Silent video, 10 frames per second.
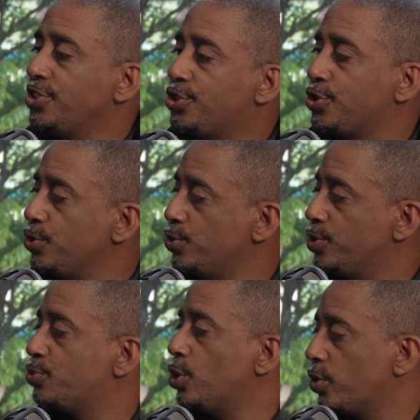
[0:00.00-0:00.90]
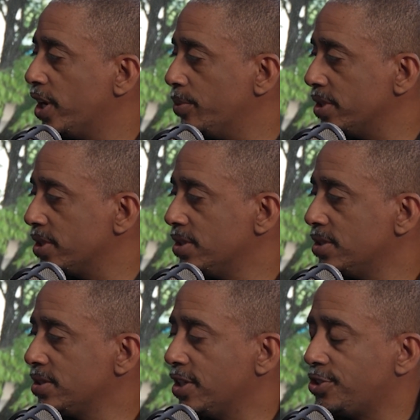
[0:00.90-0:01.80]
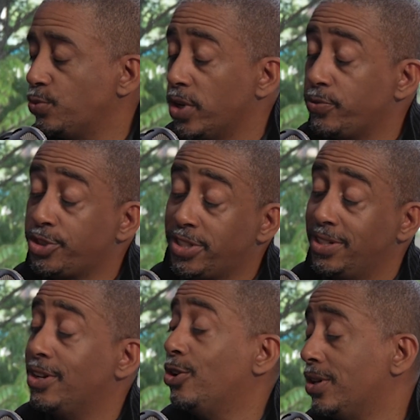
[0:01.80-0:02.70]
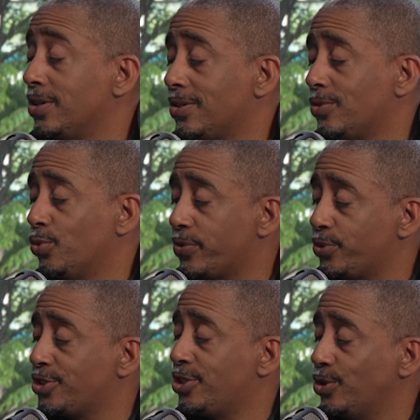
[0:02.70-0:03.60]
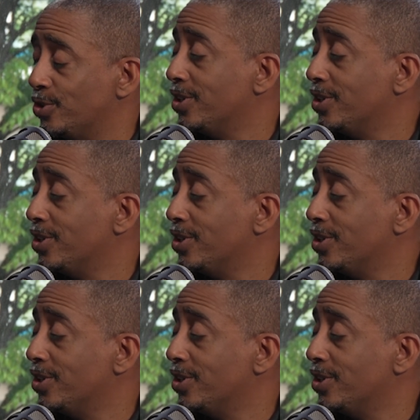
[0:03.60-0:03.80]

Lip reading: to the programming that you referenced over